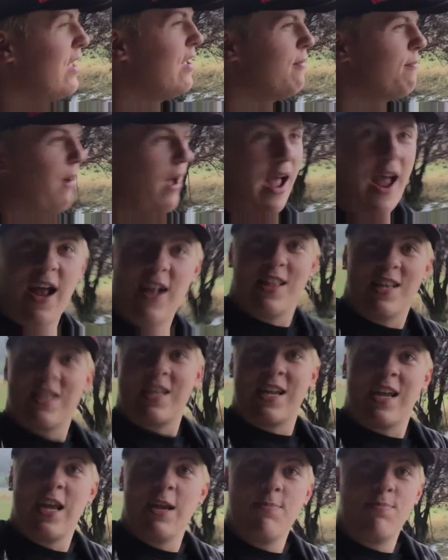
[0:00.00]
but I had to
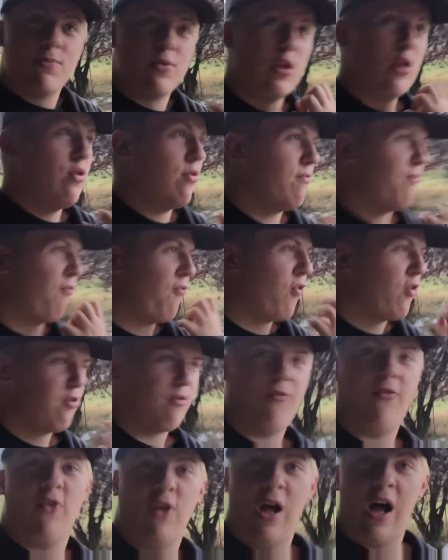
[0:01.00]
keep tuned for the
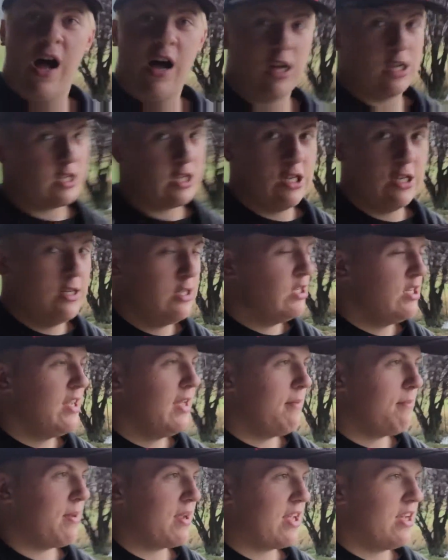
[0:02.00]
vlog
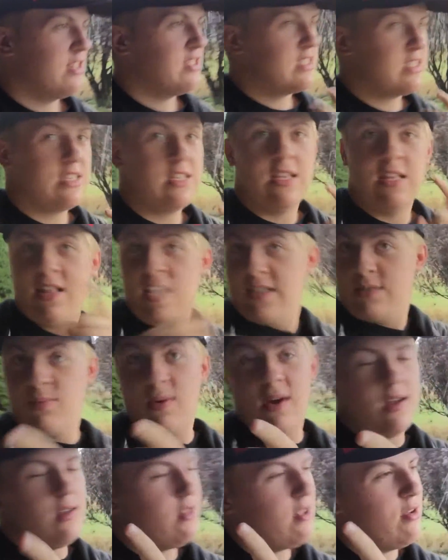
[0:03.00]
because that's
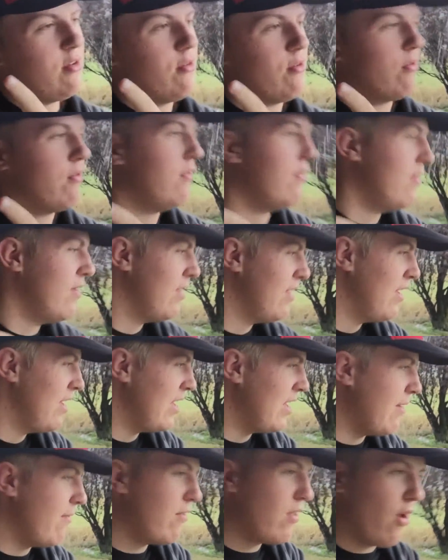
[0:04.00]
what I do.
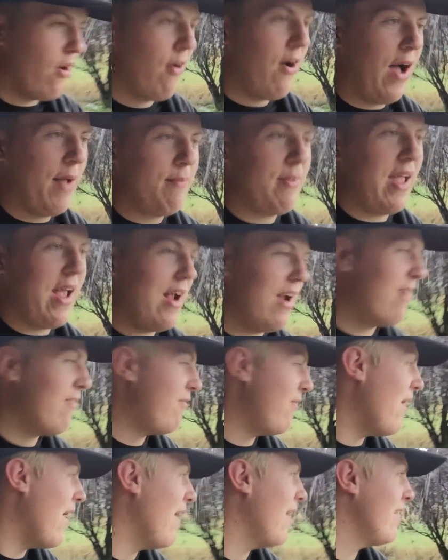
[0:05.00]
Even though I'm
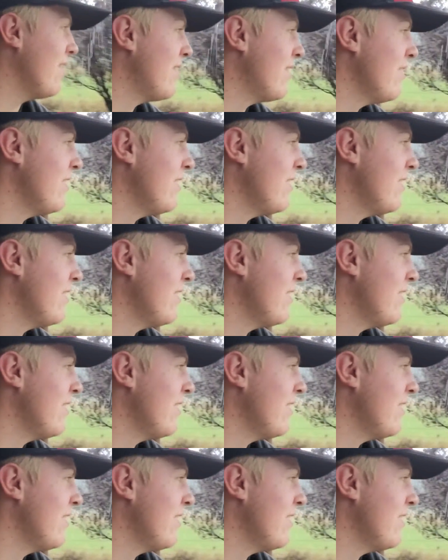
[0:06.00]
terrified.